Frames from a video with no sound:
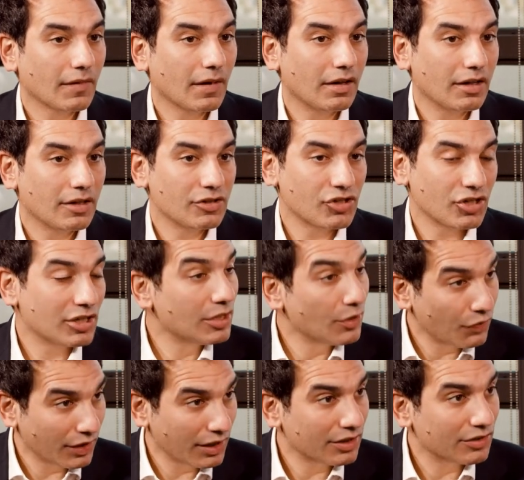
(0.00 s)
a
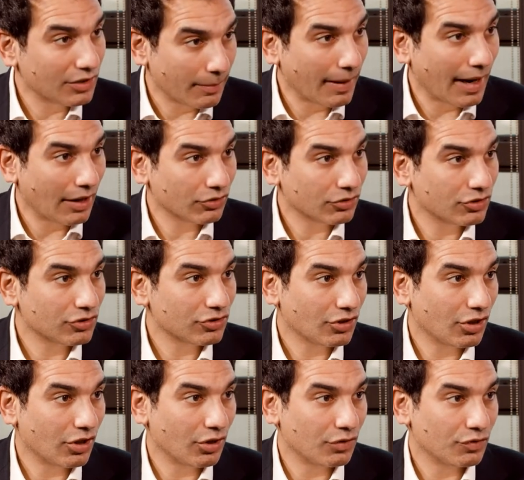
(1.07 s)
significant amount
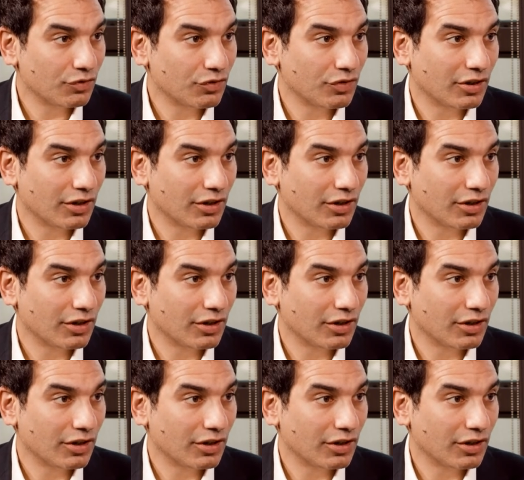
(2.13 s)
of